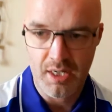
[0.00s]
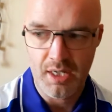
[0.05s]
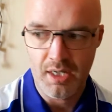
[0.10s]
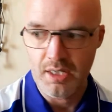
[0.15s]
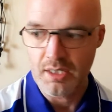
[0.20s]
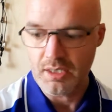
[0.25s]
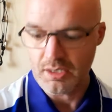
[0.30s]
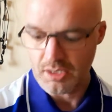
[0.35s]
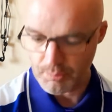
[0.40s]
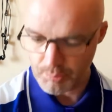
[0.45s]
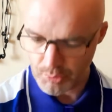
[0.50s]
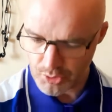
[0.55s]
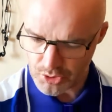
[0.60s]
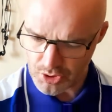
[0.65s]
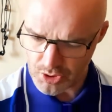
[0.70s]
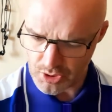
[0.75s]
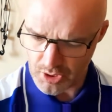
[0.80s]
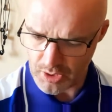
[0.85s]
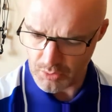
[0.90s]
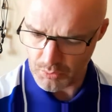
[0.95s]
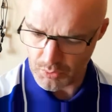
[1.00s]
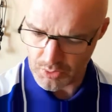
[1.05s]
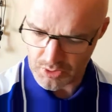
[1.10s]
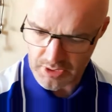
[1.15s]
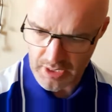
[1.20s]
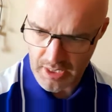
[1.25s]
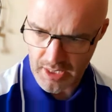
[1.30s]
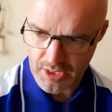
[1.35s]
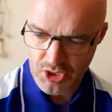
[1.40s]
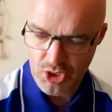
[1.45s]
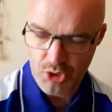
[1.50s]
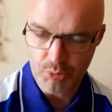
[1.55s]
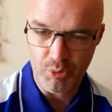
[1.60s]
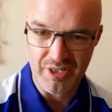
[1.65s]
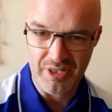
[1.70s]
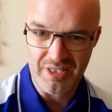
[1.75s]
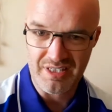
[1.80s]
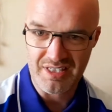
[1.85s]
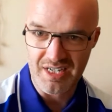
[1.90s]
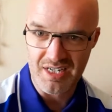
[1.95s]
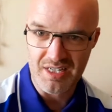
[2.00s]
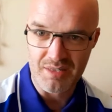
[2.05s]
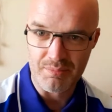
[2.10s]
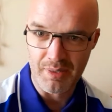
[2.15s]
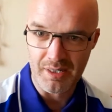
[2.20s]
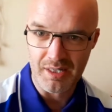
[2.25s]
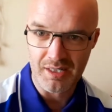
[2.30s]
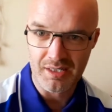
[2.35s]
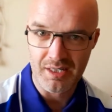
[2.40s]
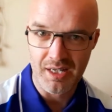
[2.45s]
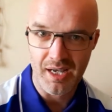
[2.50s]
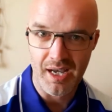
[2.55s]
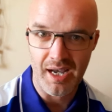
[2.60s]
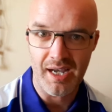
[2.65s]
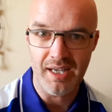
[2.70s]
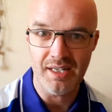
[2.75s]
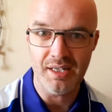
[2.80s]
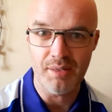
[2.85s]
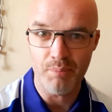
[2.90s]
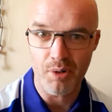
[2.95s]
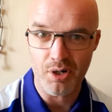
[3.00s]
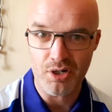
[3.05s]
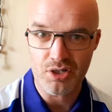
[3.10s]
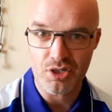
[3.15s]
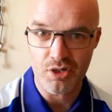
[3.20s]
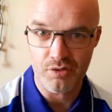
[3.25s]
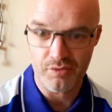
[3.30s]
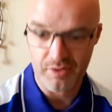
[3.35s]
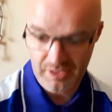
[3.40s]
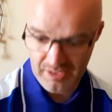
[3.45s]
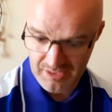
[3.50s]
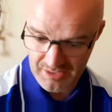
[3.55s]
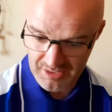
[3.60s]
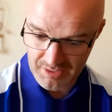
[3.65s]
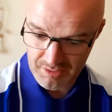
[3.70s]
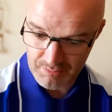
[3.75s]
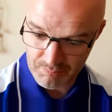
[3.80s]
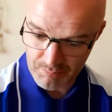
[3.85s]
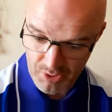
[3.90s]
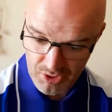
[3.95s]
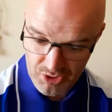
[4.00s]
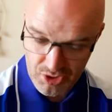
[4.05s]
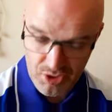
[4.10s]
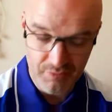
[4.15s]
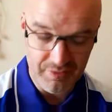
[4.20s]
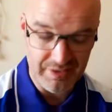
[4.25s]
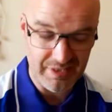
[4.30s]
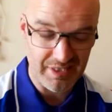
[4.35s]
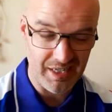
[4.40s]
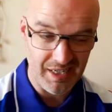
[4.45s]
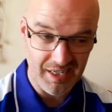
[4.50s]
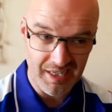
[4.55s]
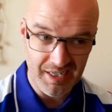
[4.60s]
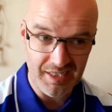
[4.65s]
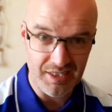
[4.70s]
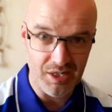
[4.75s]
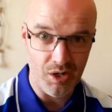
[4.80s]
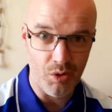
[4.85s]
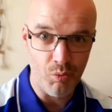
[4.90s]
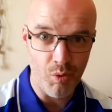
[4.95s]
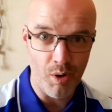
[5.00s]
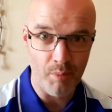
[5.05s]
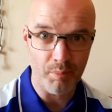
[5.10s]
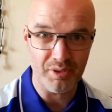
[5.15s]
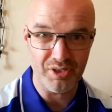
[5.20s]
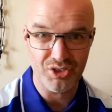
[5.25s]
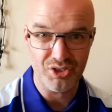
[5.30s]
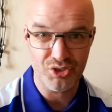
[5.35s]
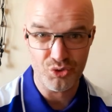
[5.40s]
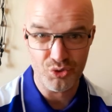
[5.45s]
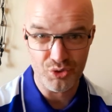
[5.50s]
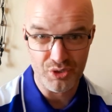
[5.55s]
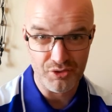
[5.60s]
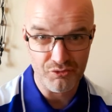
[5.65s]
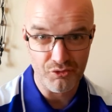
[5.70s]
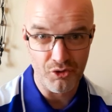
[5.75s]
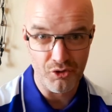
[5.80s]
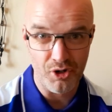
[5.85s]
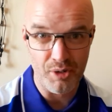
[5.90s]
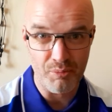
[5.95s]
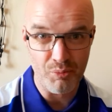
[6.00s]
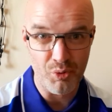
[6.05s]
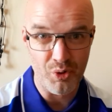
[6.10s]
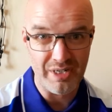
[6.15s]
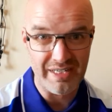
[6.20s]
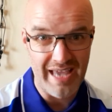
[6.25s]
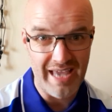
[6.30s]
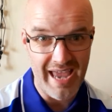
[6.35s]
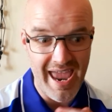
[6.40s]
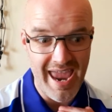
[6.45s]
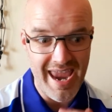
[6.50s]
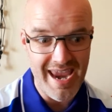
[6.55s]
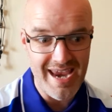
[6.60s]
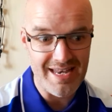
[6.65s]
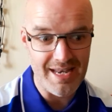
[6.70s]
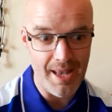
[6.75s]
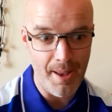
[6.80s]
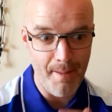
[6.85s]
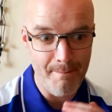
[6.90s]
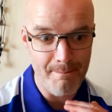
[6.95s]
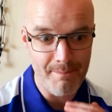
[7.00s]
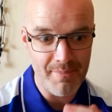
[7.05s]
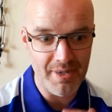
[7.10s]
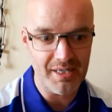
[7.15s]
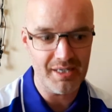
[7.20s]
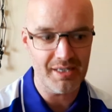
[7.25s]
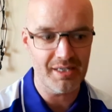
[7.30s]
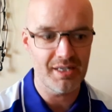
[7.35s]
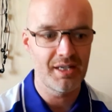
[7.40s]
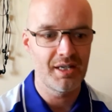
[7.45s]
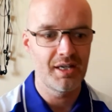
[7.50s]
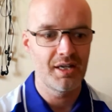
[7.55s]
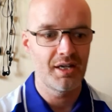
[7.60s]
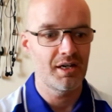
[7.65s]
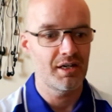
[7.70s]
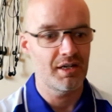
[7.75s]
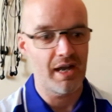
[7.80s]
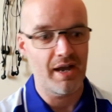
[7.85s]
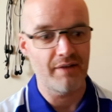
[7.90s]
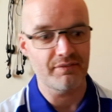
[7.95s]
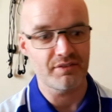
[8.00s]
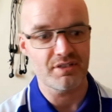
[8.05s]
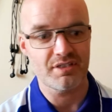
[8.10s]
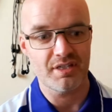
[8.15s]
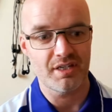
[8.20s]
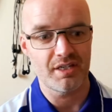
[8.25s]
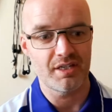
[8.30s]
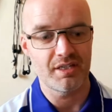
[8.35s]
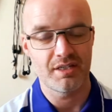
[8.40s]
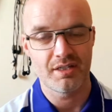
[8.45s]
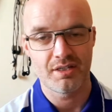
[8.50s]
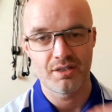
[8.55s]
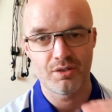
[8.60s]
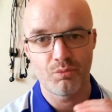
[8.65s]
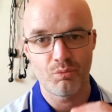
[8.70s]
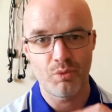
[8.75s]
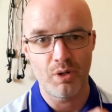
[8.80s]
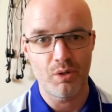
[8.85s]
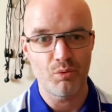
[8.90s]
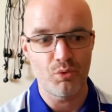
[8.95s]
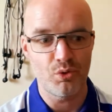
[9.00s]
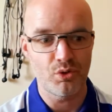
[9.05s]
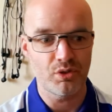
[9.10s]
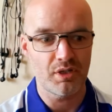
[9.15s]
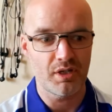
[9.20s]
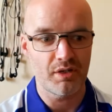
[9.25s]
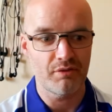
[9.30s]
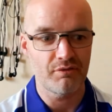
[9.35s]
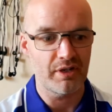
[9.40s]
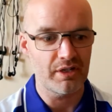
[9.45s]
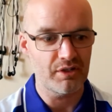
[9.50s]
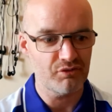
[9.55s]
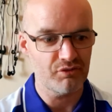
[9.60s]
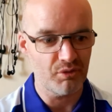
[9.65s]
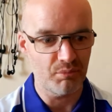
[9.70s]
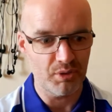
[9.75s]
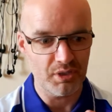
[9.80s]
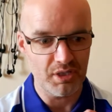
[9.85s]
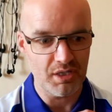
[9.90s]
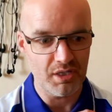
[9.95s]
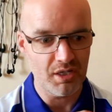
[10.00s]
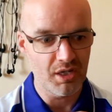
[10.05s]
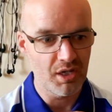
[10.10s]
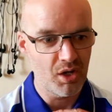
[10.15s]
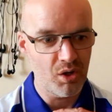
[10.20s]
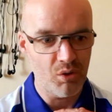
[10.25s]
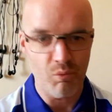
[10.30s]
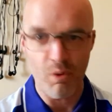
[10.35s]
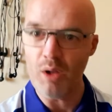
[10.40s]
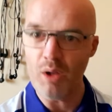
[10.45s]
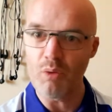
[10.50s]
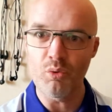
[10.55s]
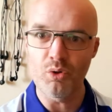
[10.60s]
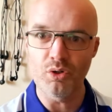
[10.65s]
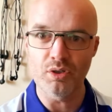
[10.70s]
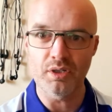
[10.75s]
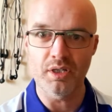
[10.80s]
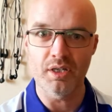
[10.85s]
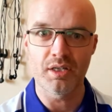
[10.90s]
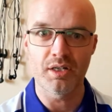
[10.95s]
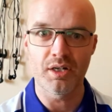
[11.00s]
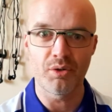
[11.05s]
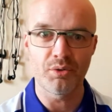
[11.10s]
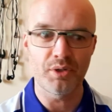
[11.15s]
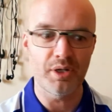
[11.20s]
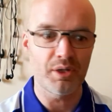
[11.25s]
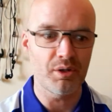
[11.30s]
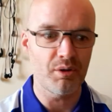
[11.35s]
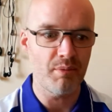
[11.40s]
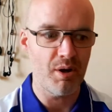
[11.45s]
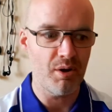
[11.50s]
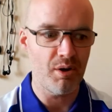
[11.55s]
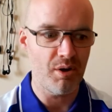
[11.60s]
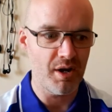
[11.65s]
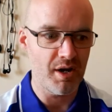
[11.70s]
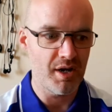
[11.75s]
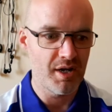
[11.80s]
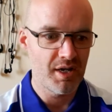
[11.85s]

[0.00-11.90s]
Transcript: The budget was 2.6 million, and the box office cleared a whopping 35.8 million. I have to say, well worth it. Value for money, well worth it, no doubt about it.